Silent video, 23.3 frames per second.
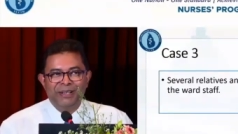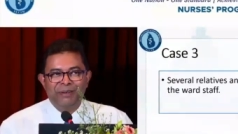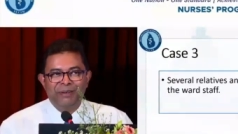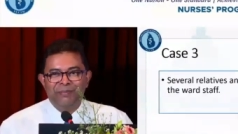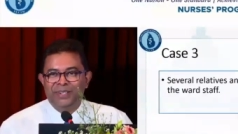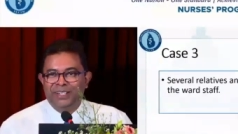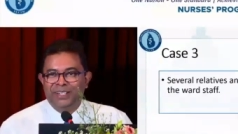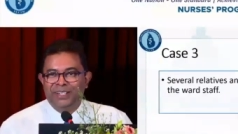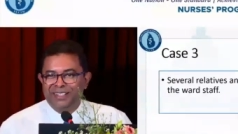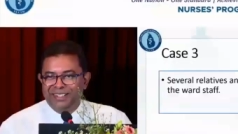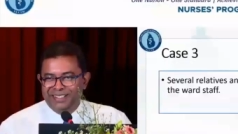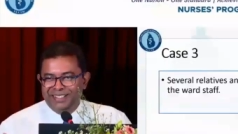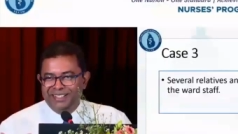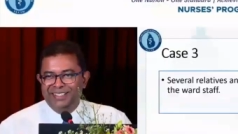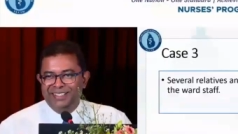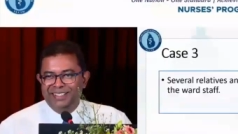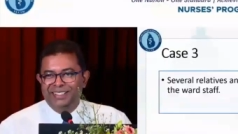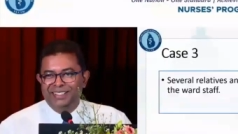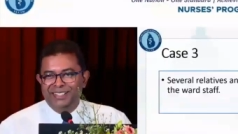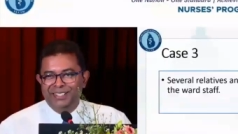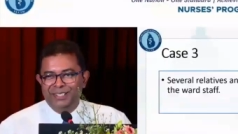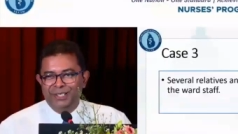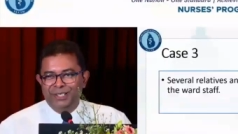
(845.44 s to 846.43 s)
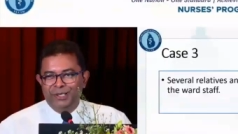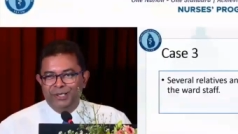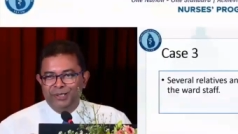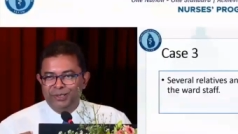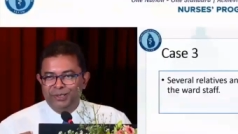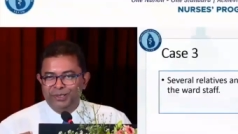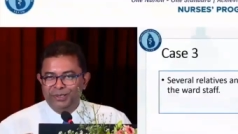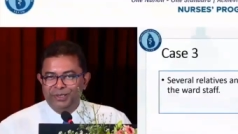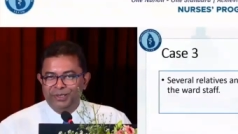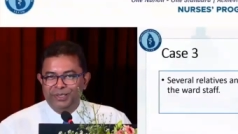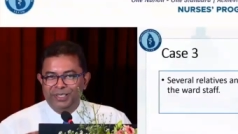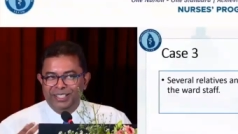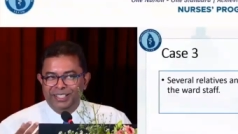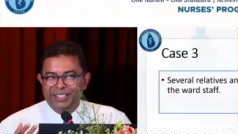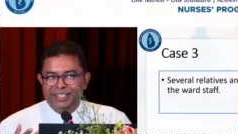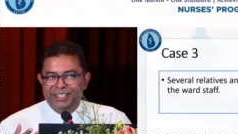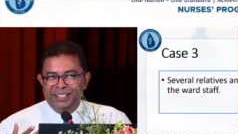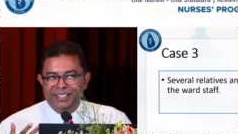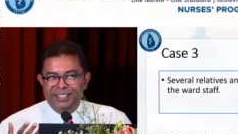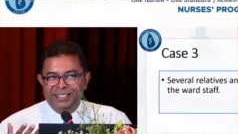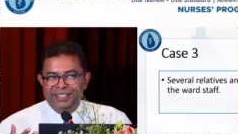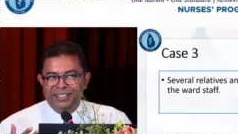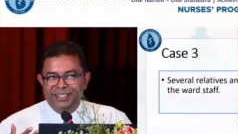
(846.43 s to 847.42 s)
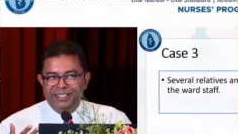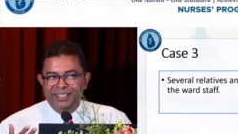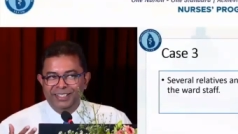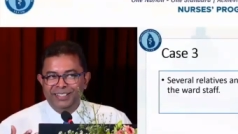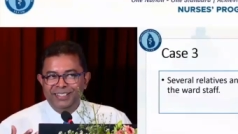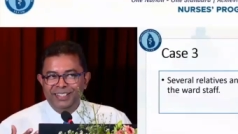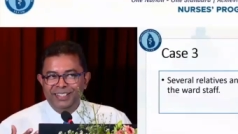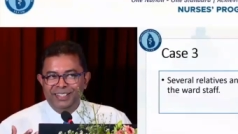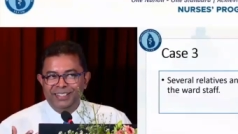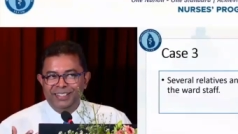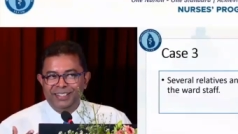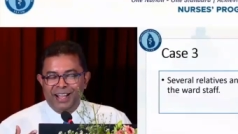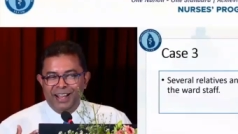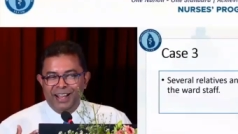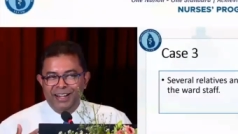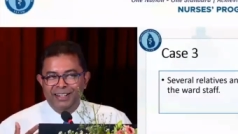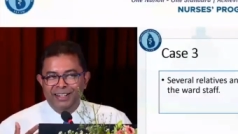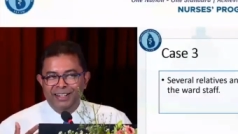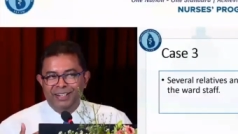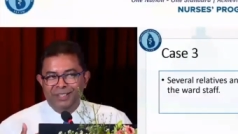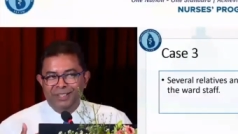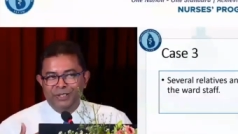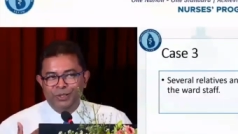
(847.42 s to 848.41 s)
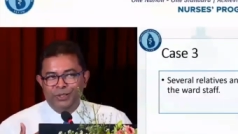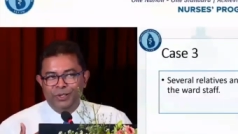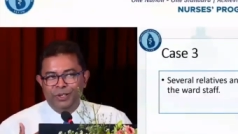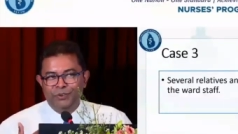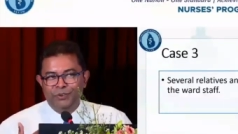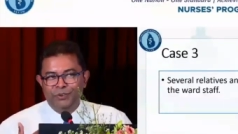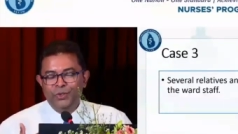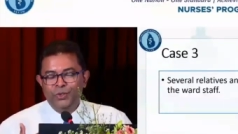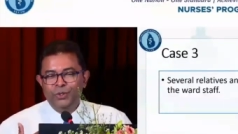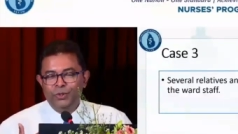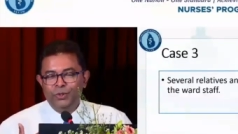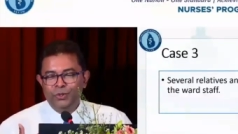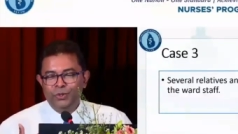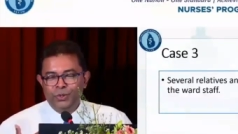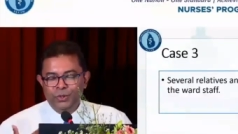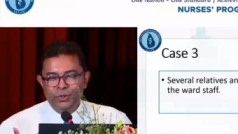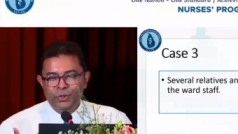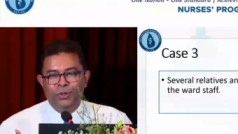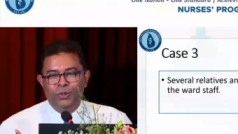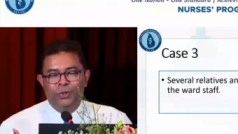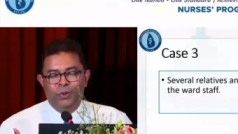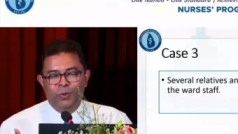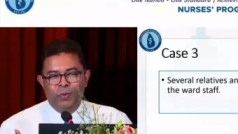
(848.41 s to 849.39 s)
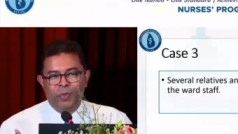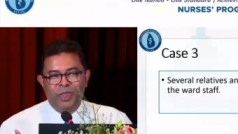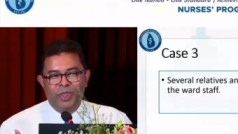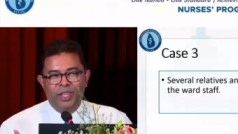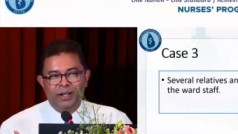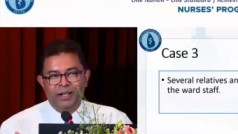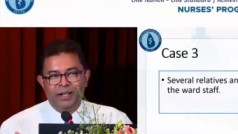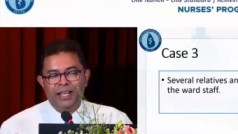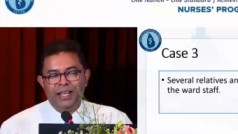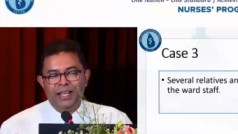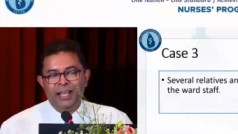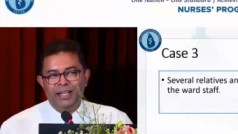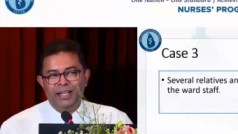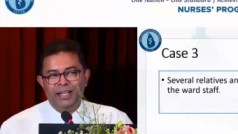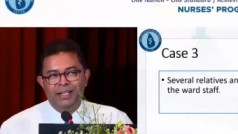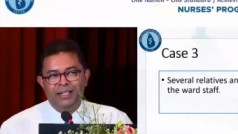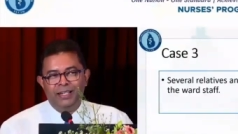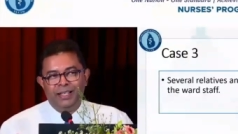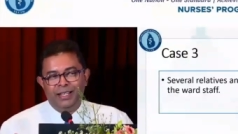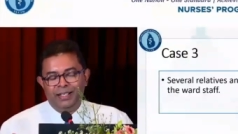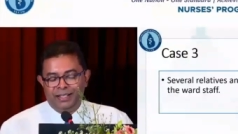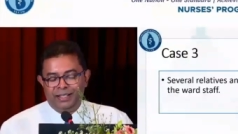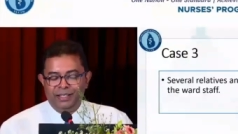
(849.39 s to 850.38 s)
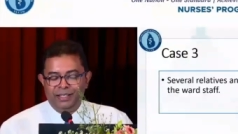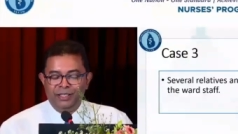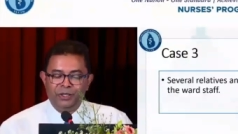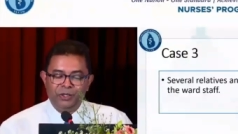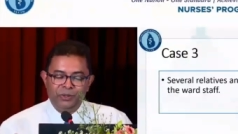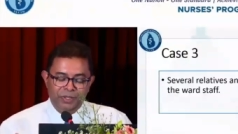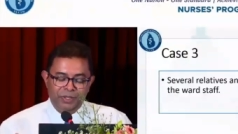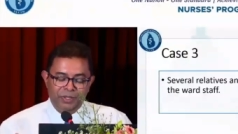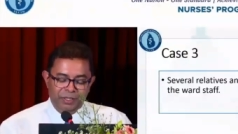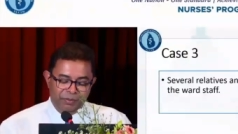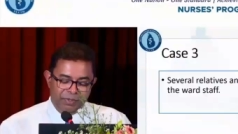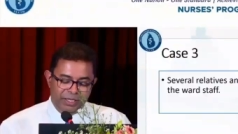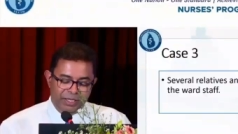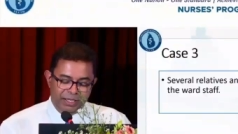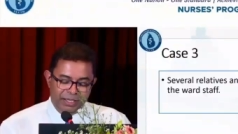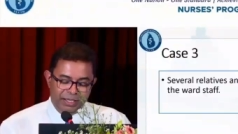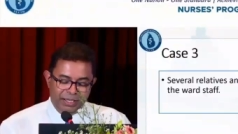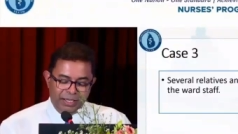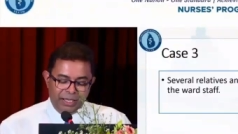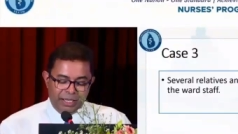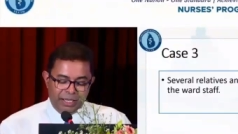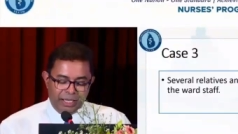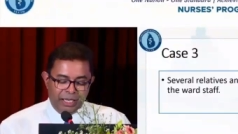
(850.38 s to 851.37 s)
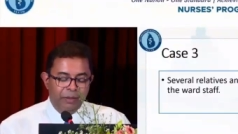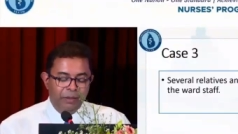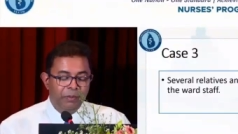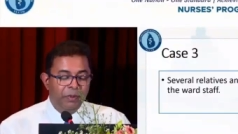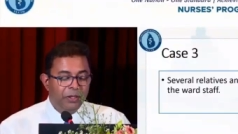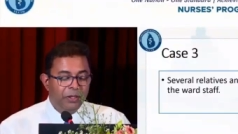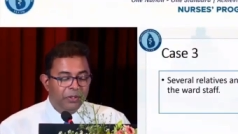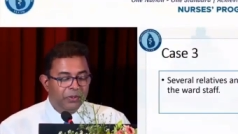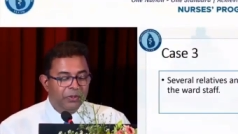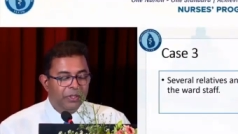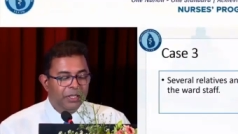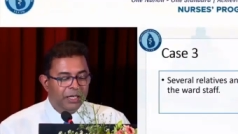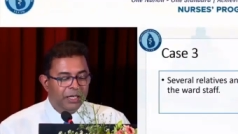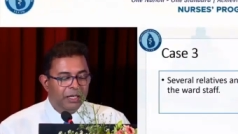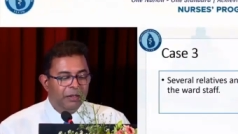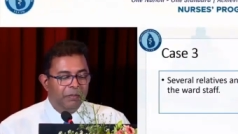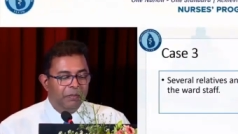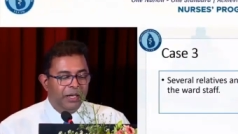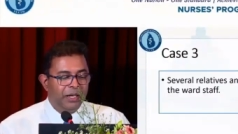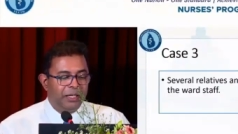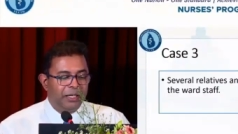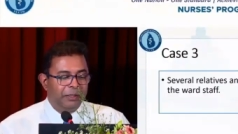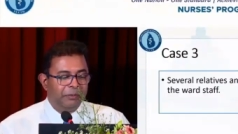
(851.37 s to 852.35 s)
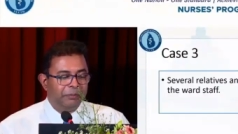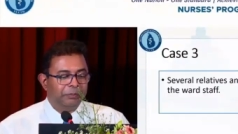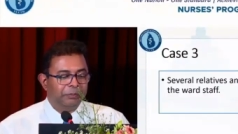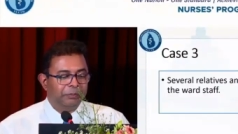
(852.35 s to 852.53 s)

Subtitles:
But this is, so if you know the reality, I think you will be able to deal better.